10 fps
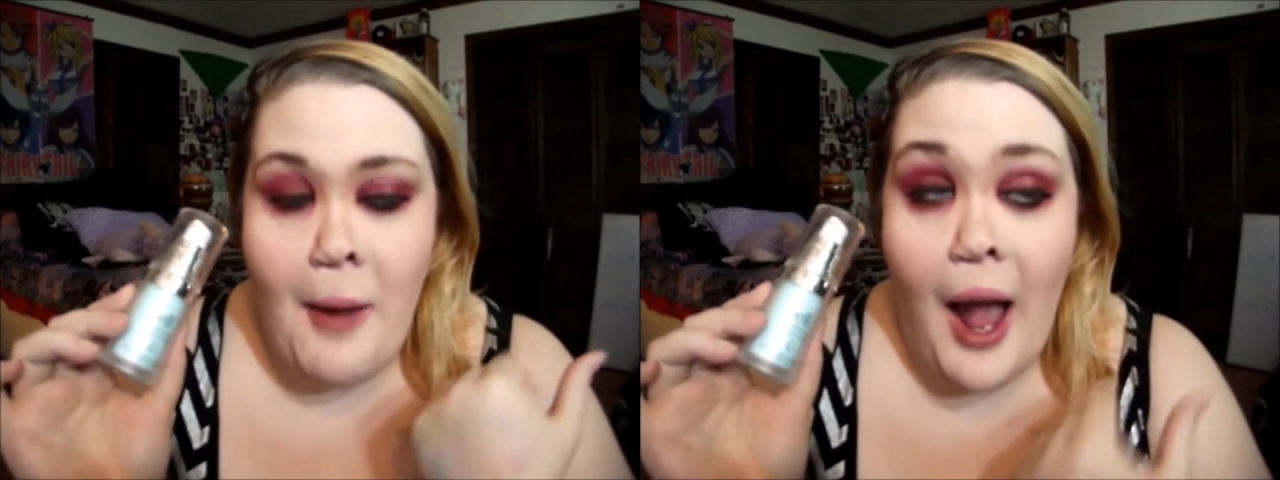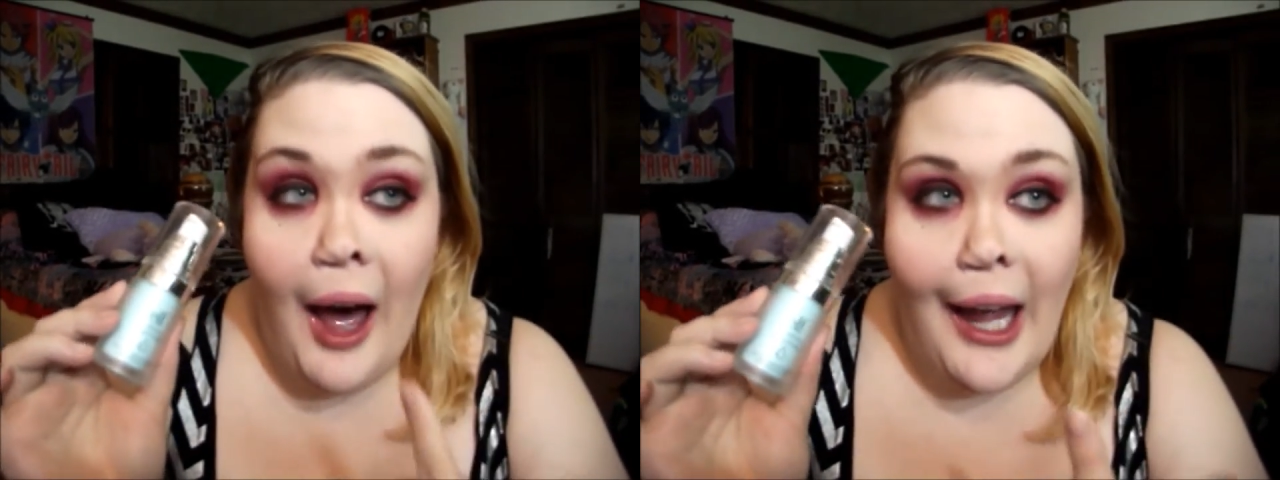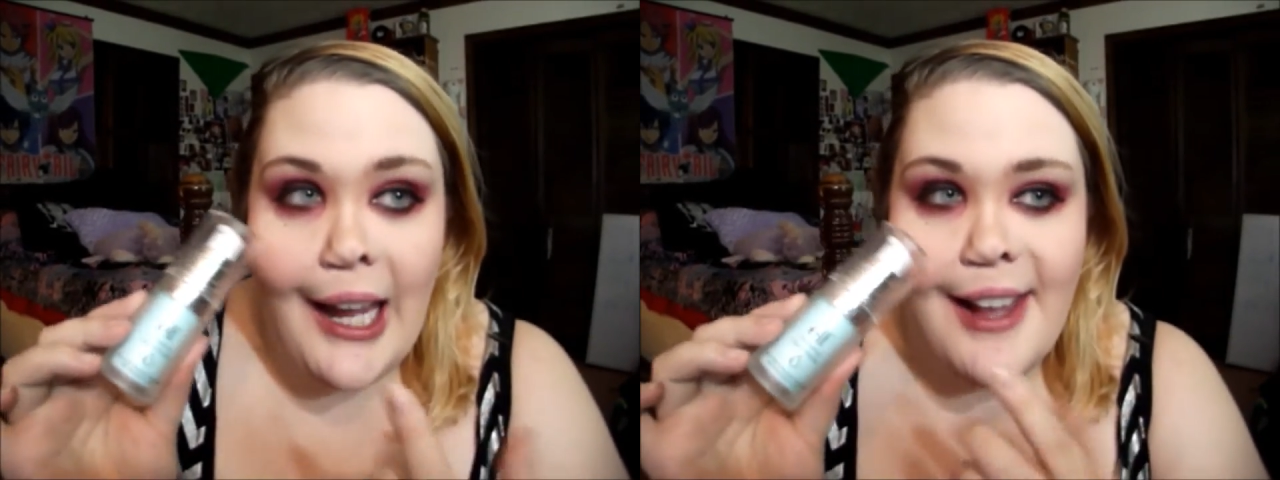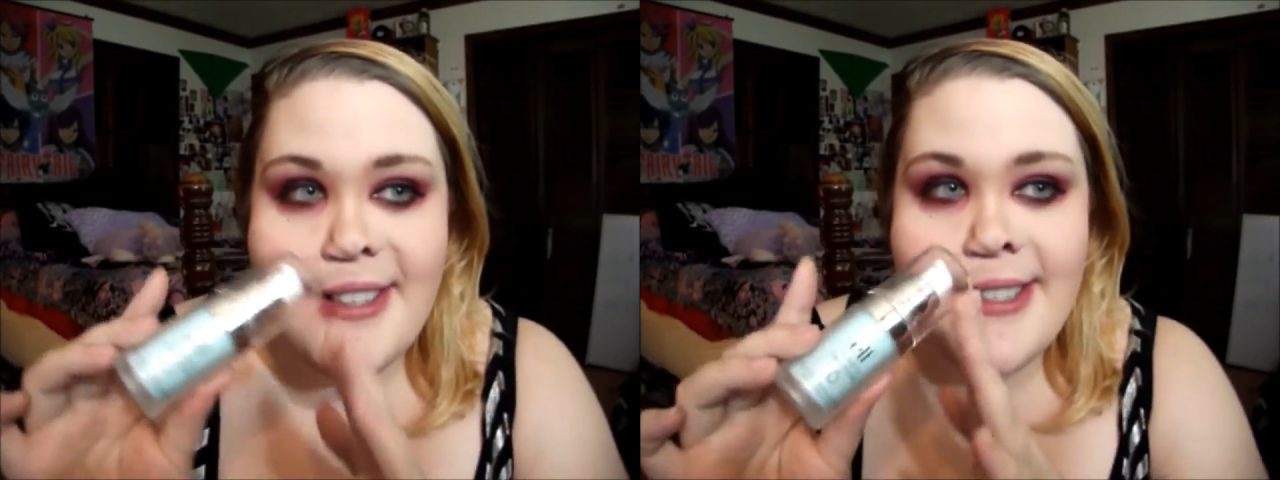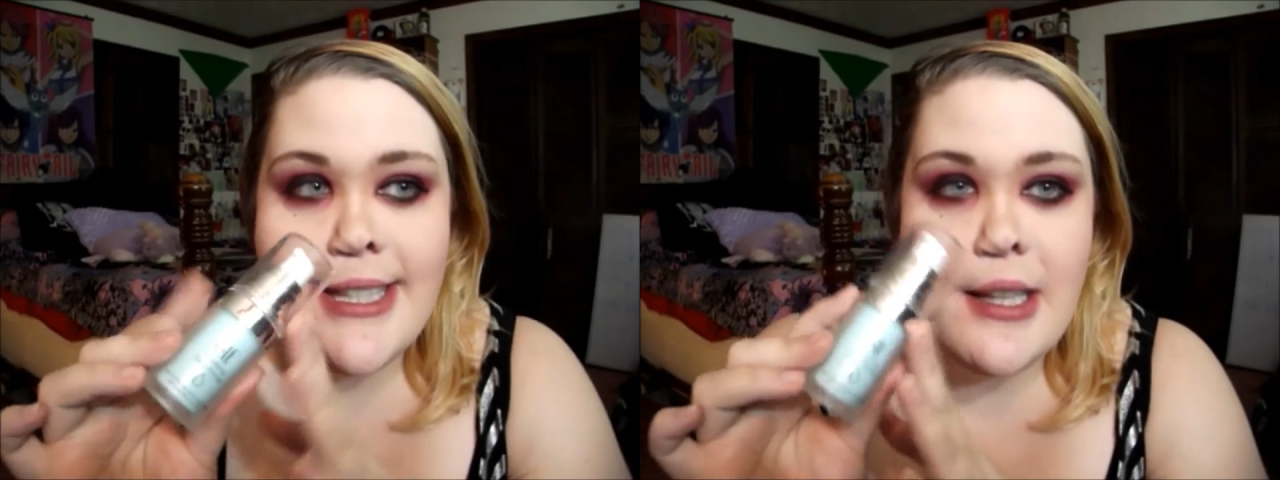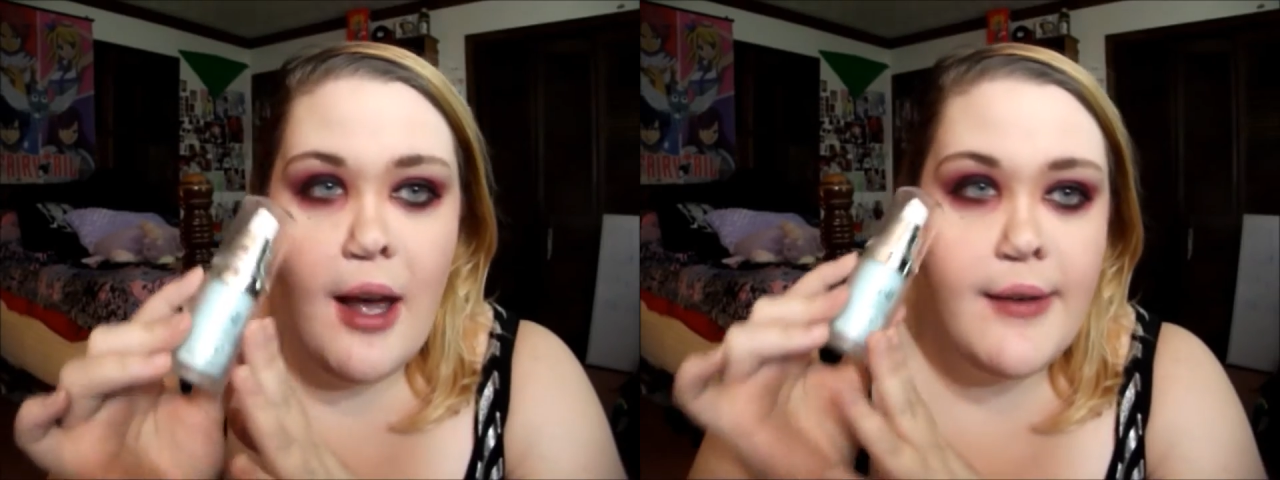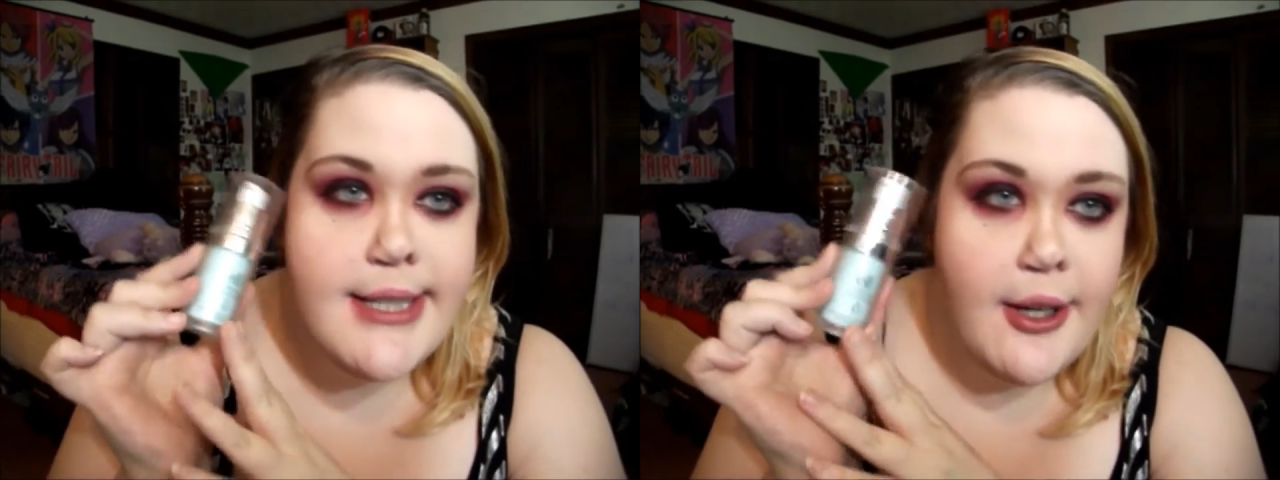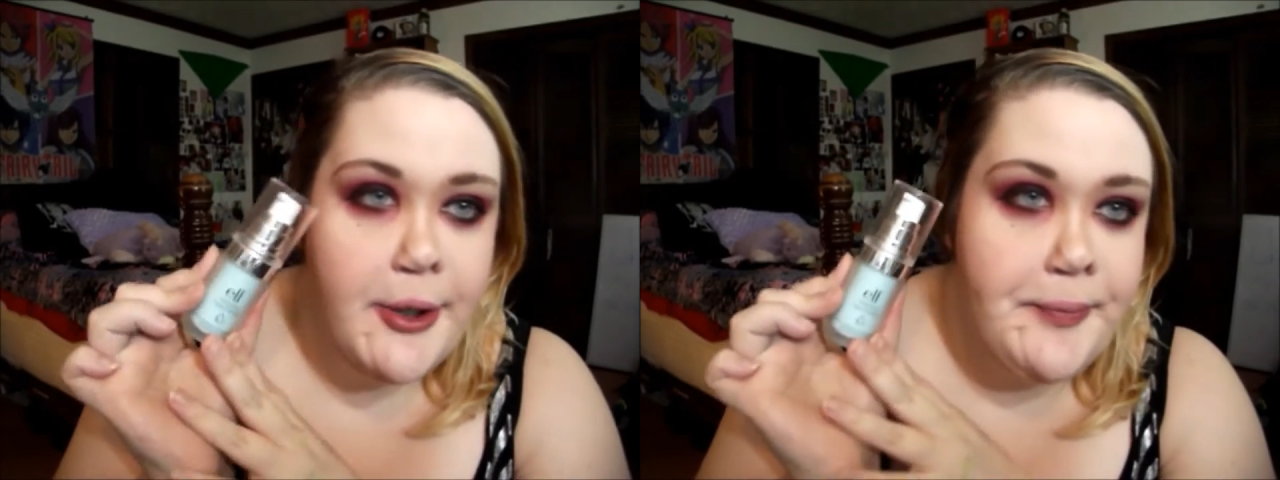eyes and stuff,
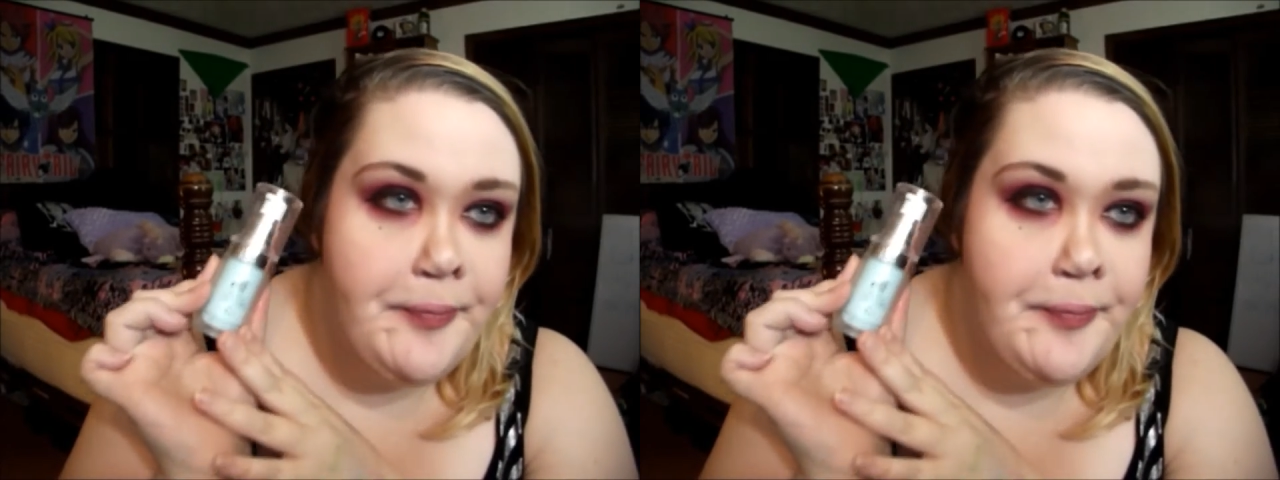so